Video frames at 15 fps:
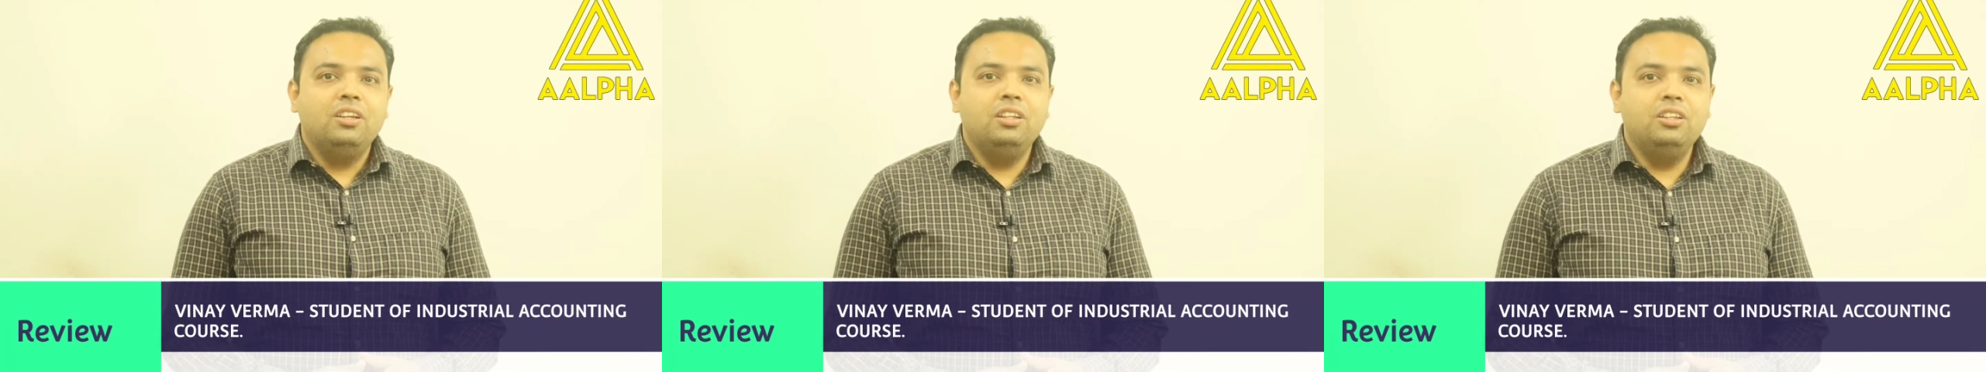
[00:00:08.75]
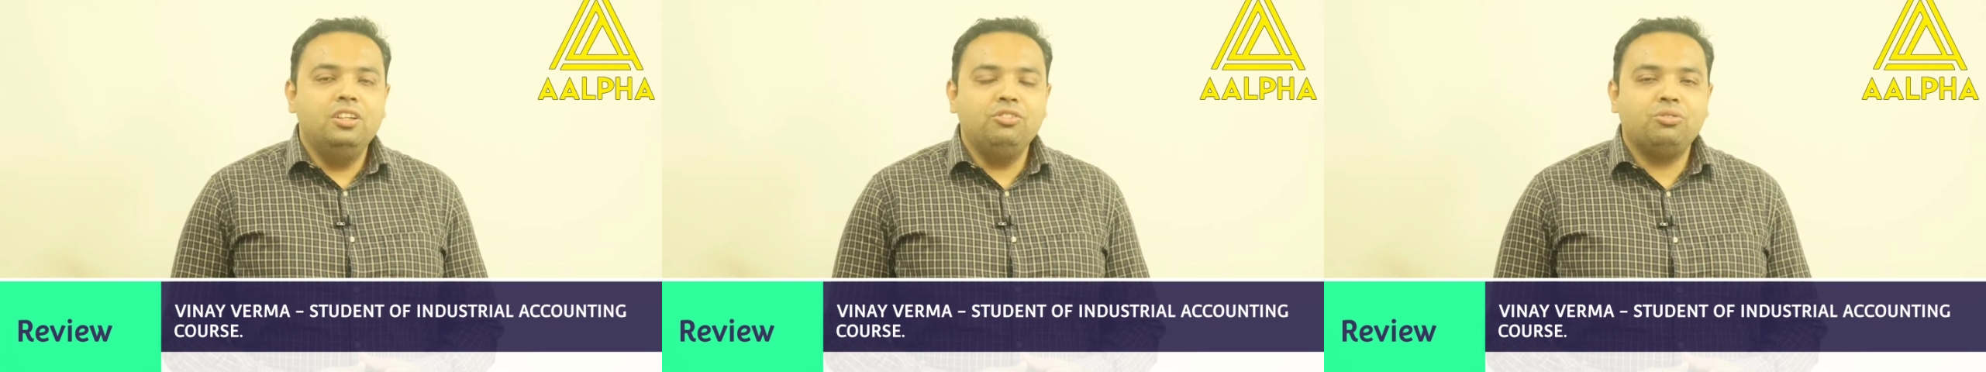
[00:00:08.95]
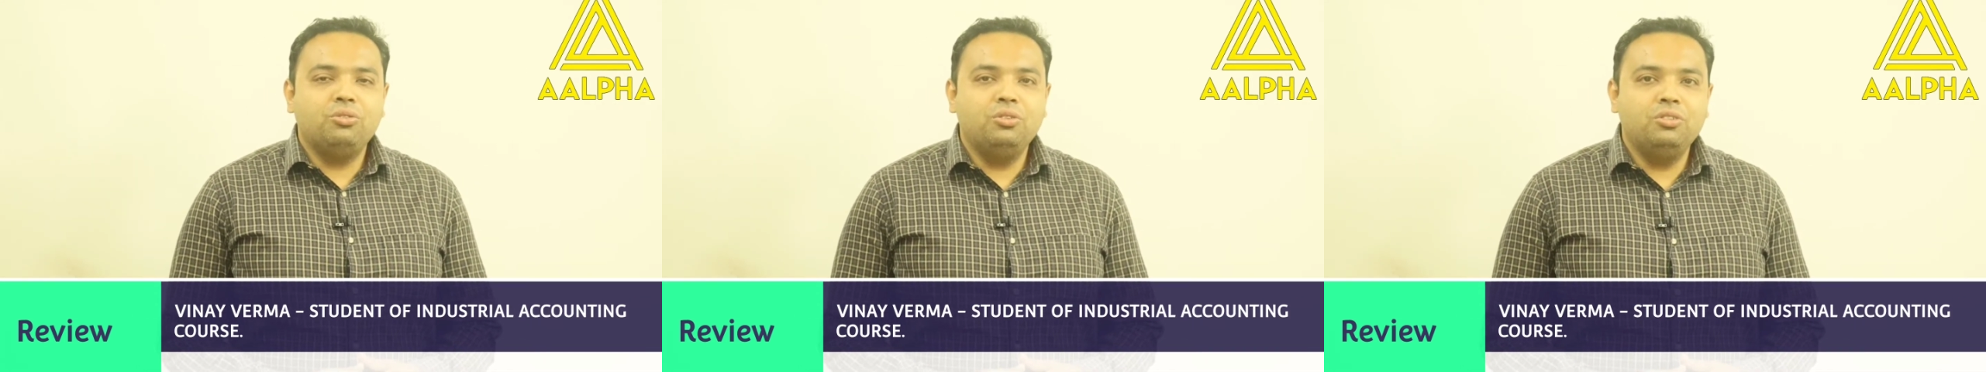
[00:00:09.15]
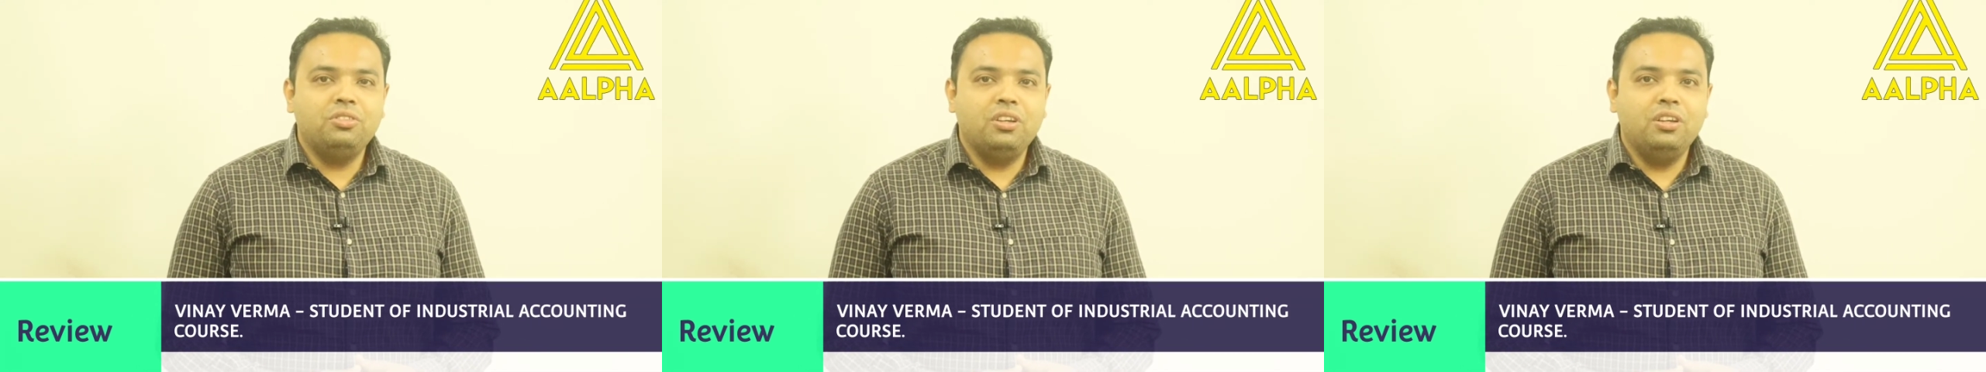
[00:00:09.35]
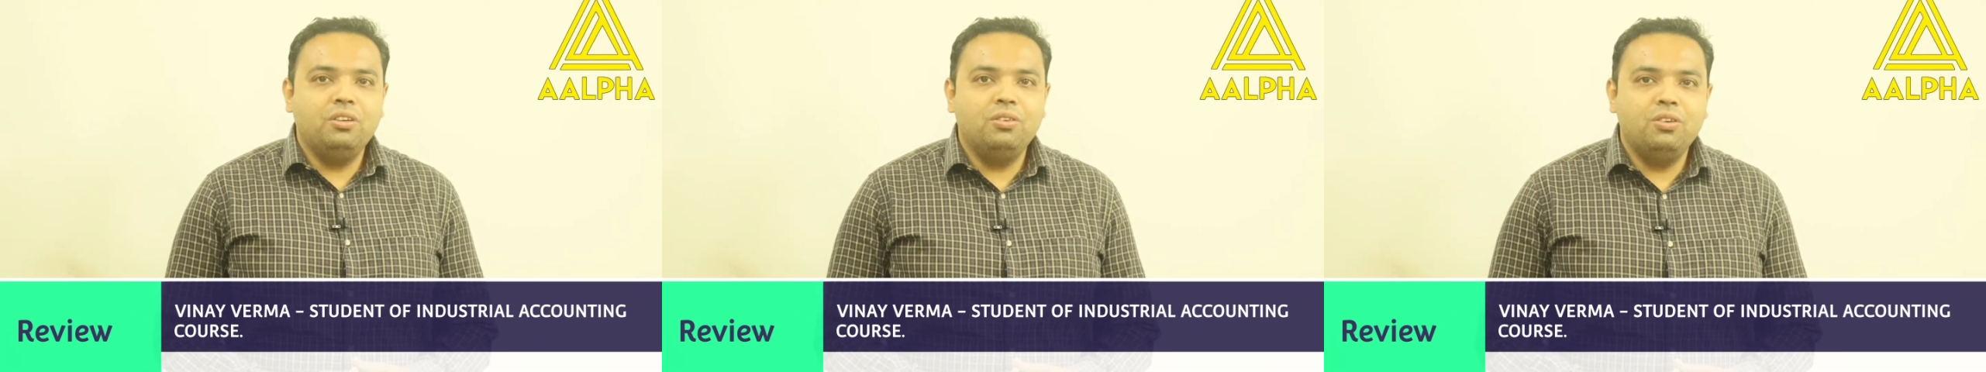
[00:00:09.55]
In this
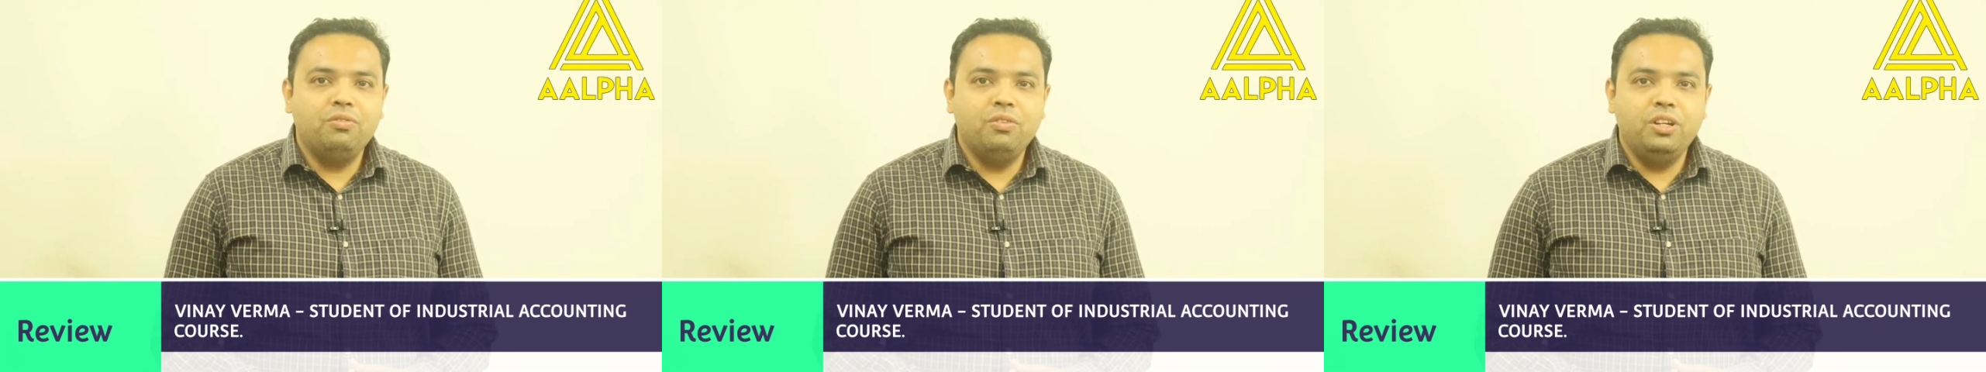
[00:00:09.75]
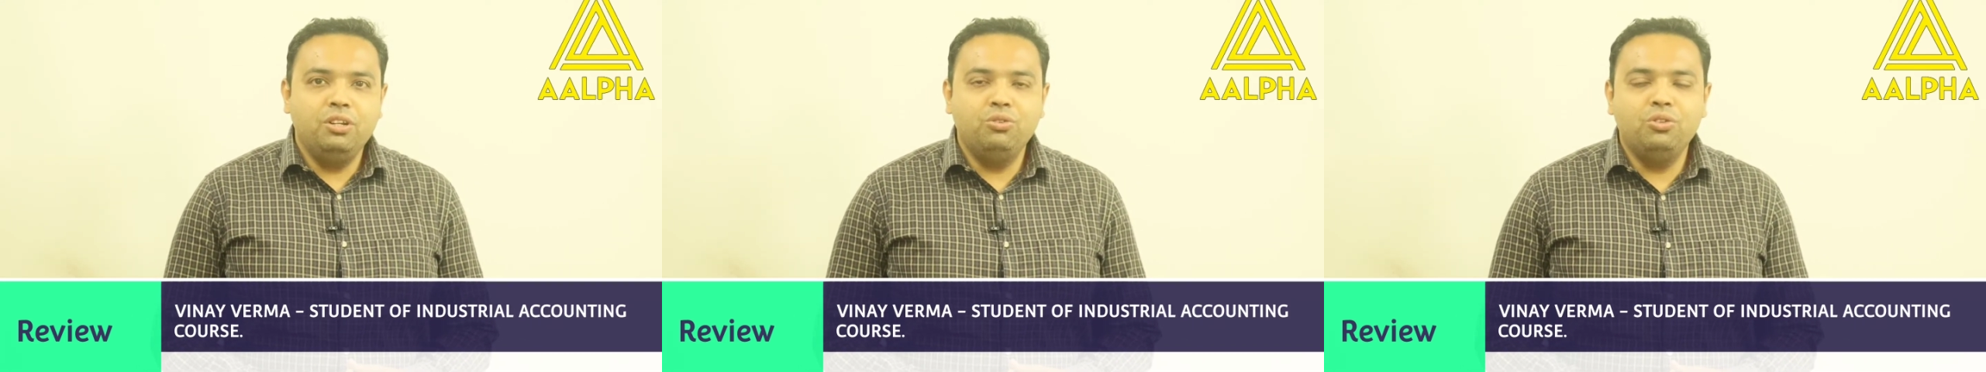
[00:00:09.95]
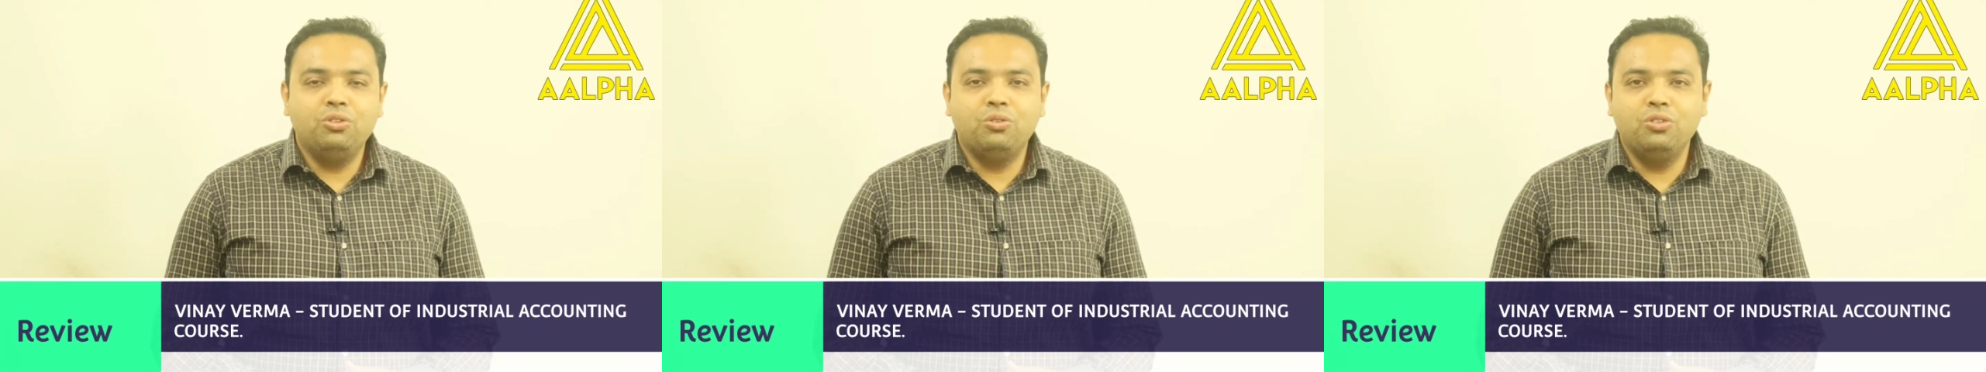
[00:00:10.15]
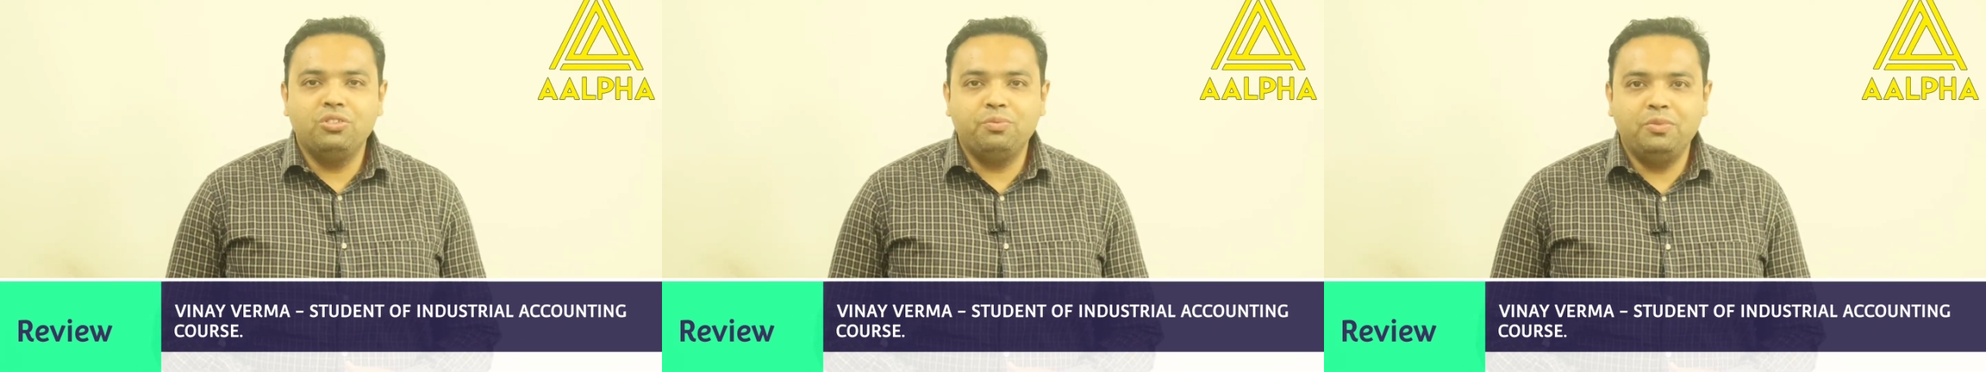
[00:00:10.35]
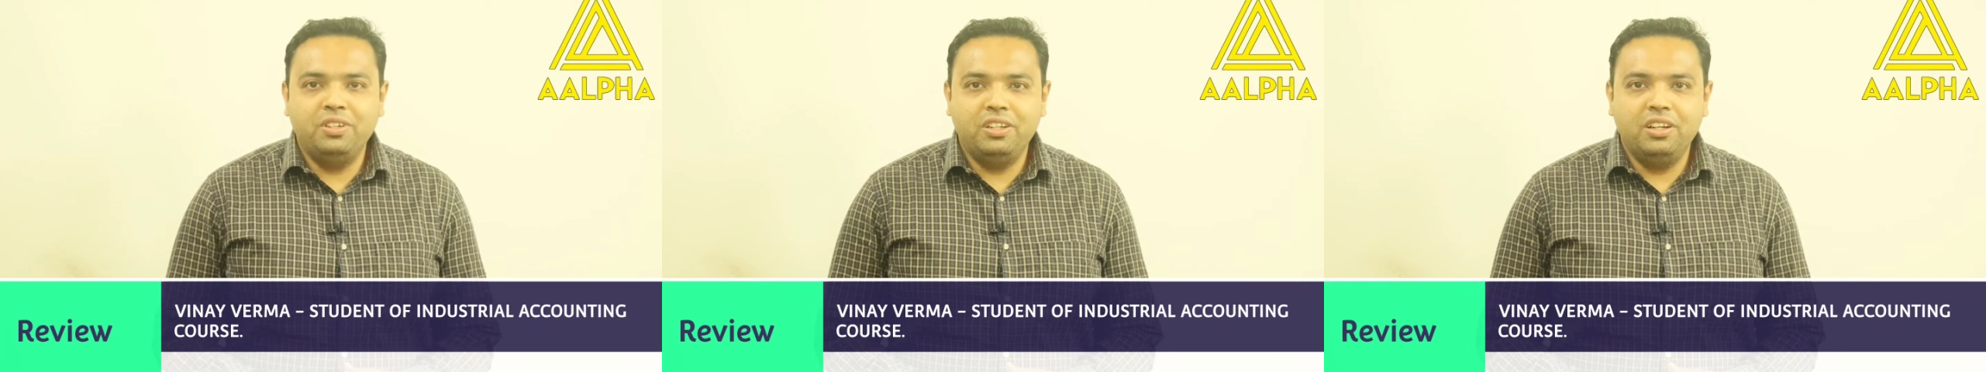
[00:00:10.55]
course, I got very good
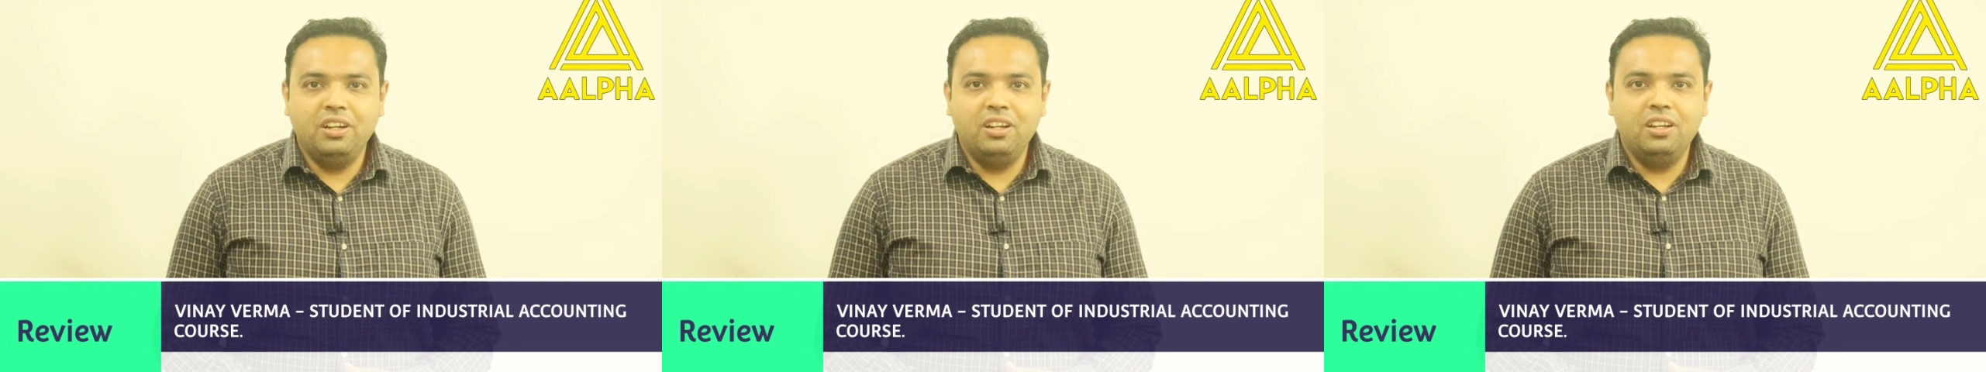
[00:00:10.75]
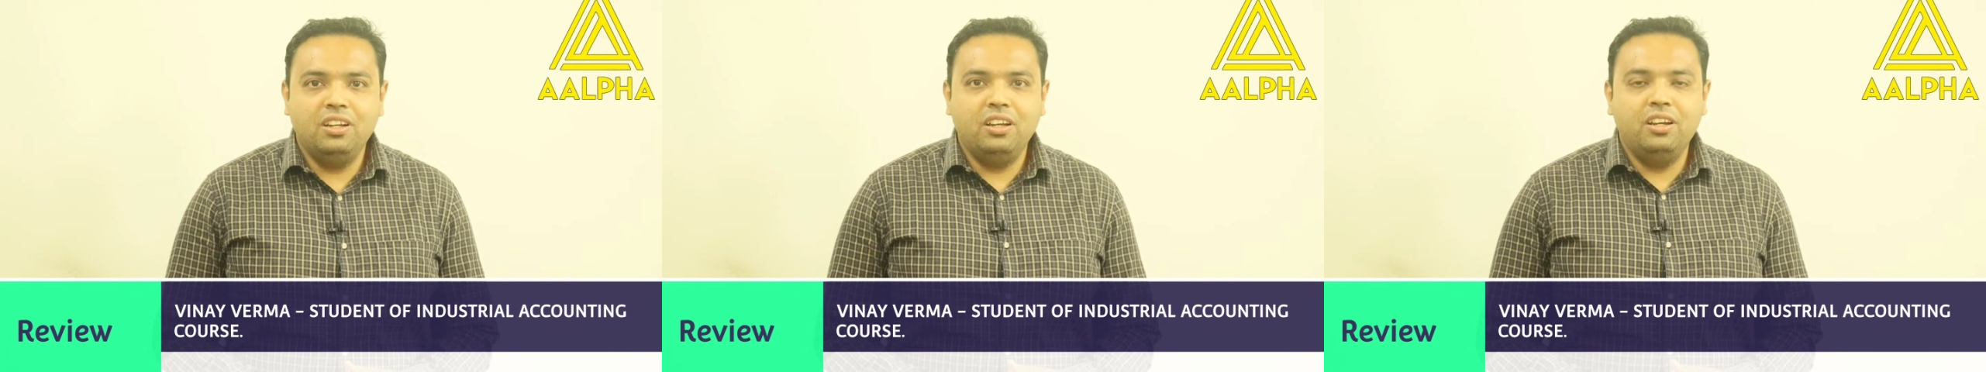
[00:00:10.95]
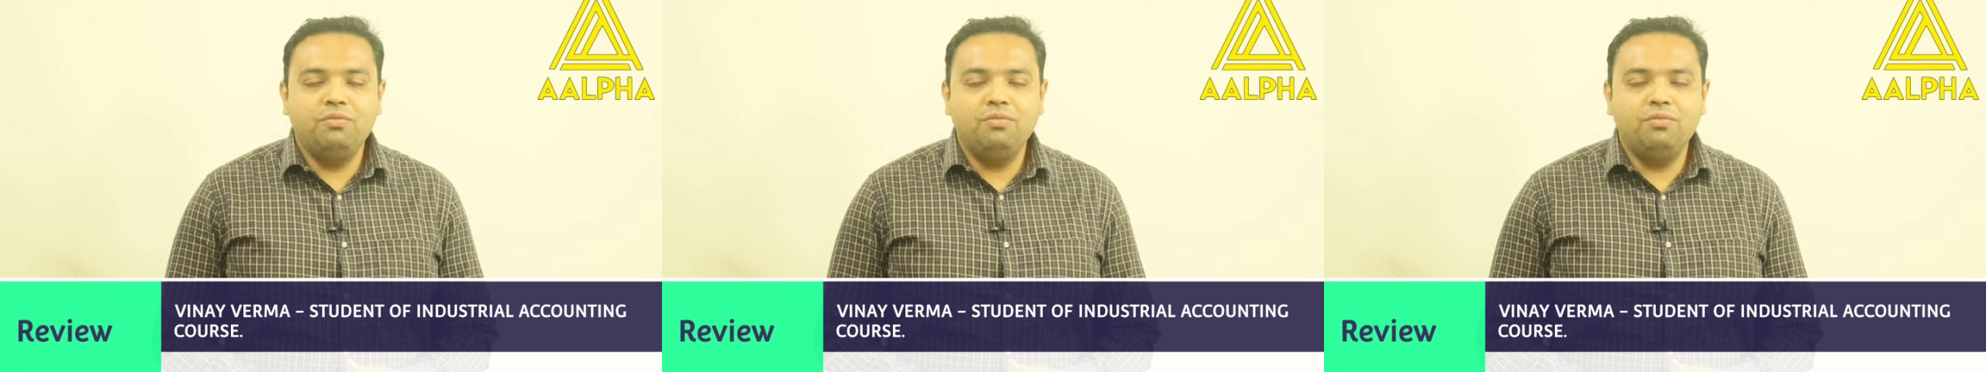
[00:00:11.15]
course material